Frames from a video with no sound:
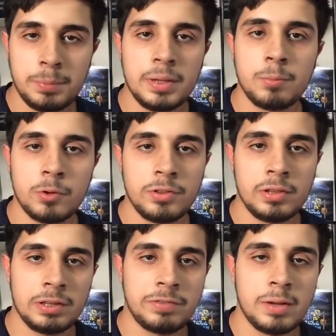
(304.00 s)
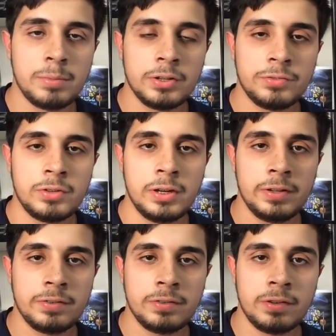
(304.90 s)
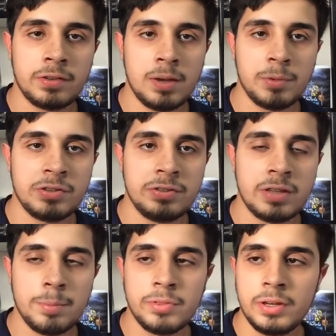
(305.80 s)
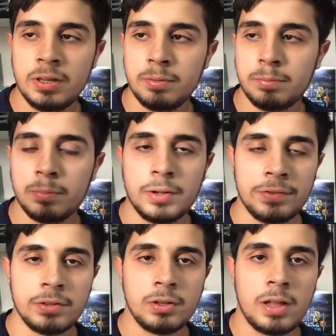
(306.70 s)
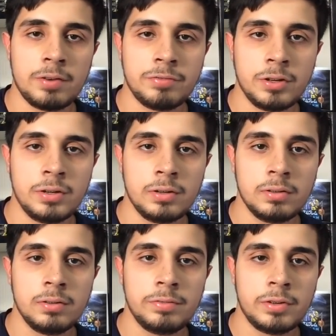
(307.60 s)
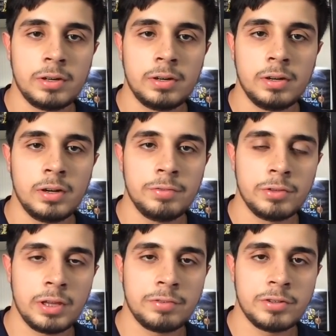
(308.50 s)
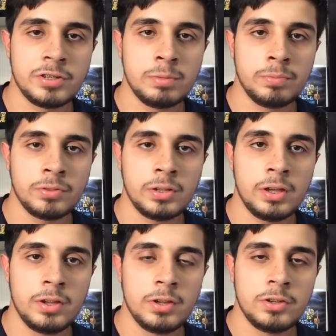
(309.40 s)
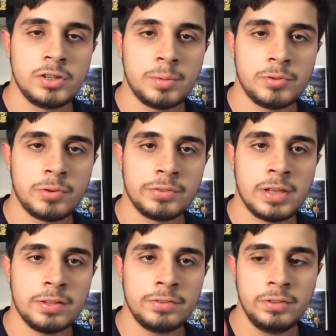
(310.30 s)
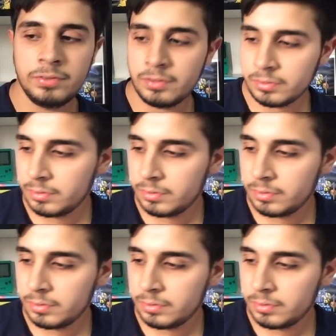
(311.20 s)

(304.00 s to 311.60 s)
paying more than like $5 for it. There's not much depth in it, but it's still a lot of fun for if you can get it for cheap. So yeah, Challenge Wars Galaxies.